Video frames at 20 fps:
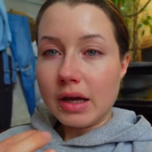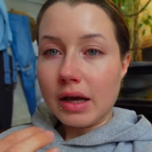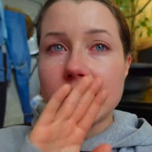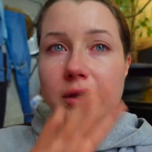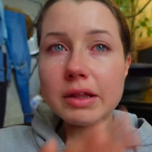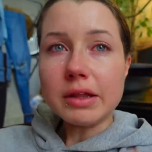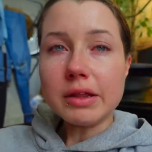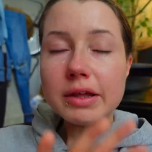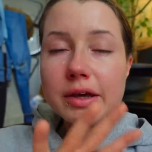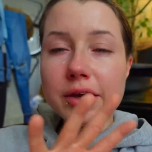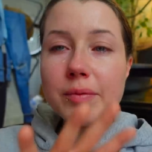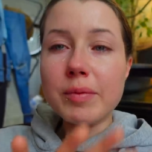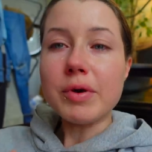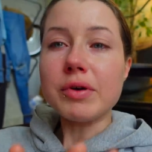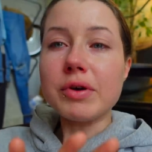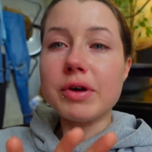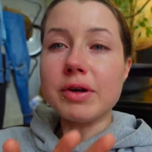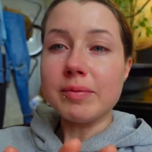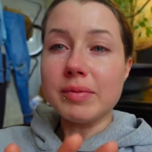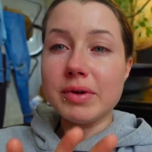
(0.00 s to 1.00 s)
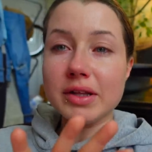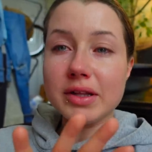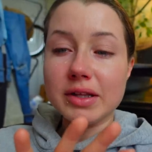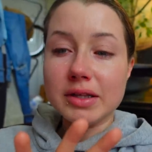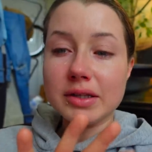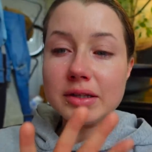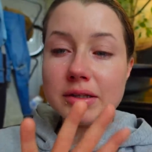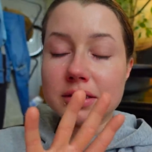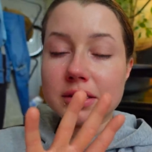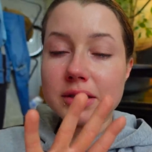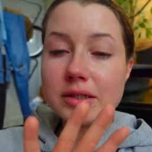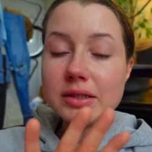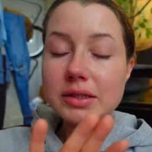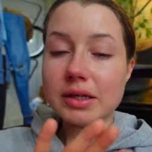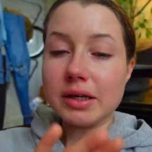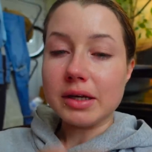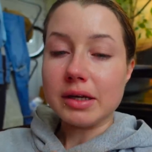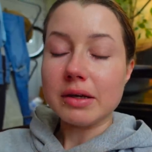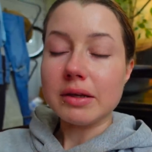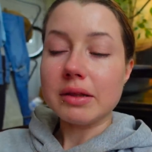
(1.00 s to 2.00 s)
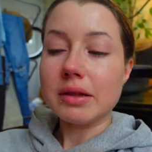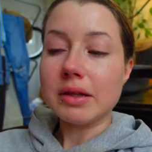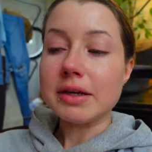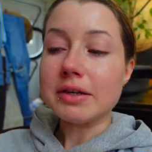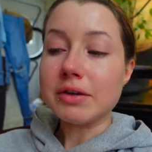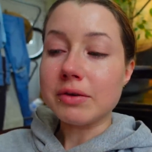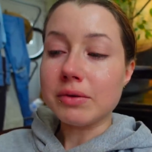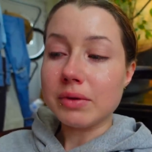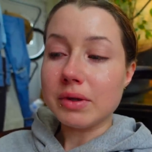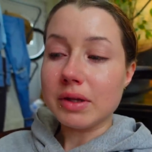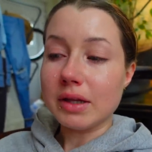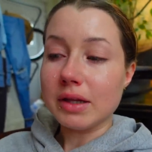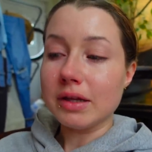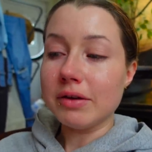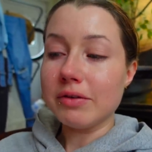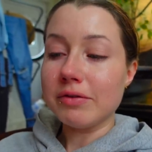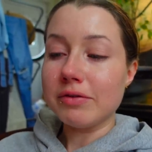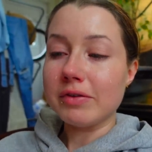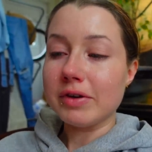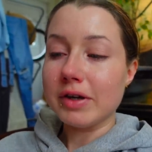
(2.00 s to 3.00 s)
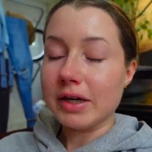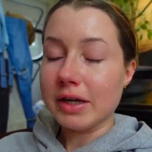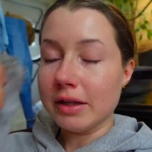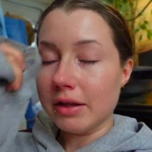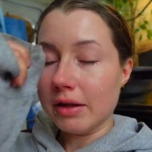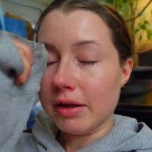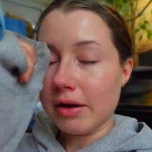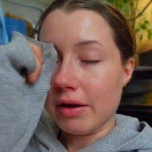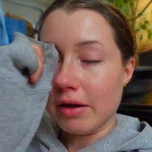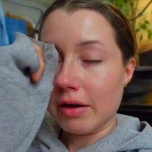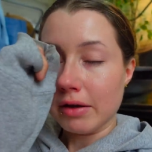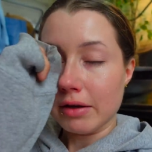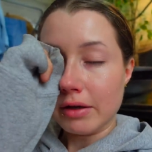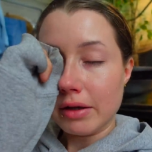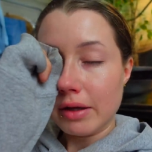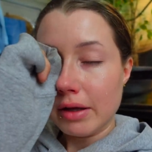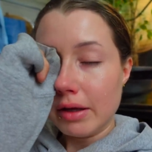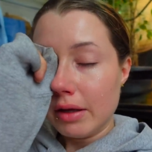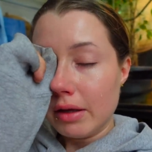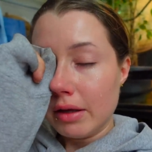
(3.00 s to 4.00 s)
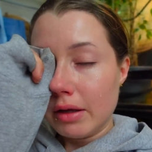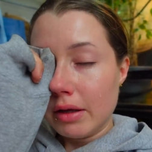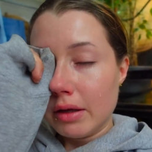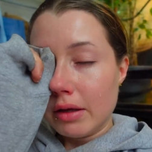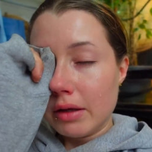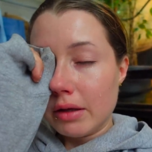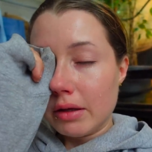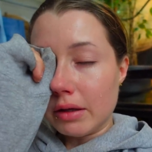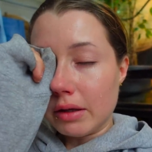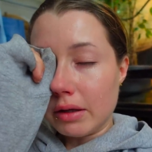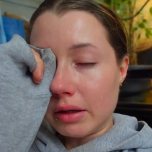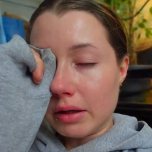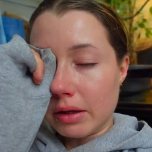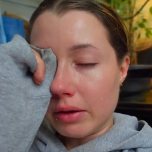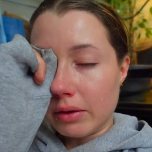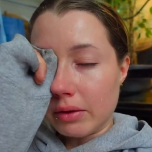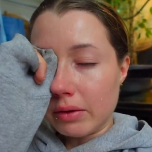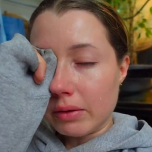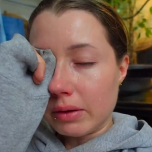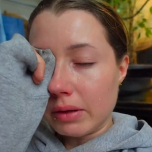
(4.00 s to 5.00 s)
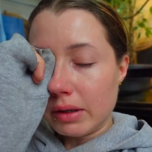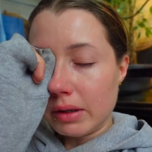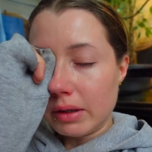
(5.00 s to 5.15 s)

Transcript: the thing about chameleons is like they don't live very long, you know.